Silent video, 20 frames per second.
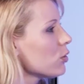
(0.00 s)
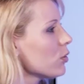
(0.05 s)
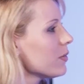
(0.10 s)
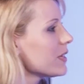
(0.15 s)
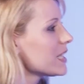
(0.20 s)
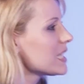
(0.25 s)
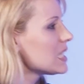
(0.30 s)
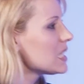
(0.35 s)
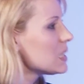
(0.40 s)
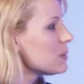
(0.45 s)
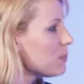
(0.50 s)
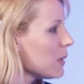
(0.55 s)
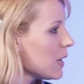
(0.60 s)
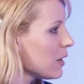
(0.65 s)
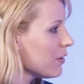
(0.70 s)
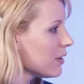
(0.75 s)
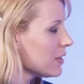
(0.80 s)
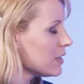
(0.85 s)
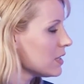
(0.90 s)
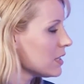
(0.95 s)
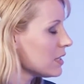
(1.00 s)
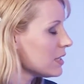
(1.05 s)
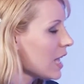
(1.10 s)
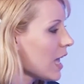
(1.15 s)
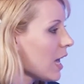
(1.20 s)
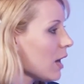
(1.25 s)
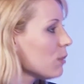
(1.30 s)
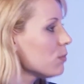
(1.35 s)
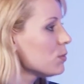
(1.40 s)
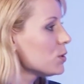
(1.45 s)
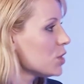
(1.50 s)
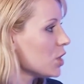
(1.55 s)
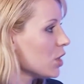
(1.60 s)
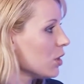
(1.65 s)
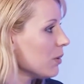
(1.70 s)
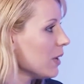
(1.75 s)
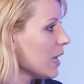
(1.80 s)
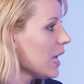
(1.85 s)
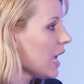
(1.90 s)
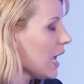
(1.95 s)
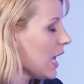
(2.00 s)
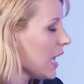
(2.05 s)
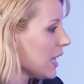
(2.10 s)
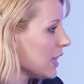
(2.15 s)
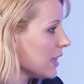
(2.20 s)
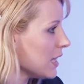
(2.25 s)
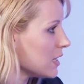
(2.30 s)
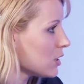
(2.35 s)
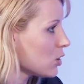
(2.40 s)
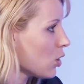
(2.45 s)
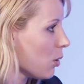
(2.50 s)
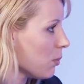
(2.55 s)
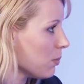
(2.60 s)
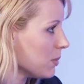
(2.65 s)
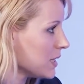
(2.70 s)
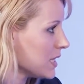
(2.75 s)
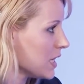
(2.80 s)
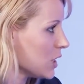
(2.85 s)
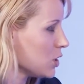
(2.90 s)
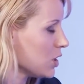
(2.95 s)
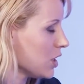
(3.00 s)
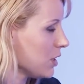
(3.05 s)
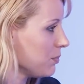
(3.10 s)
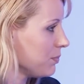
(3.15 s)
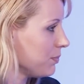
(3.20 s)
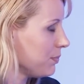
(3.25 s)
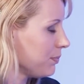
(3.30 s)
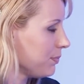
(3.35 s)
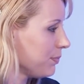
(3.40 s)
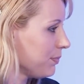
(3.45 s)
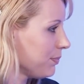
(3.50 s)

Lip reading: your experience that's helped you in this competition.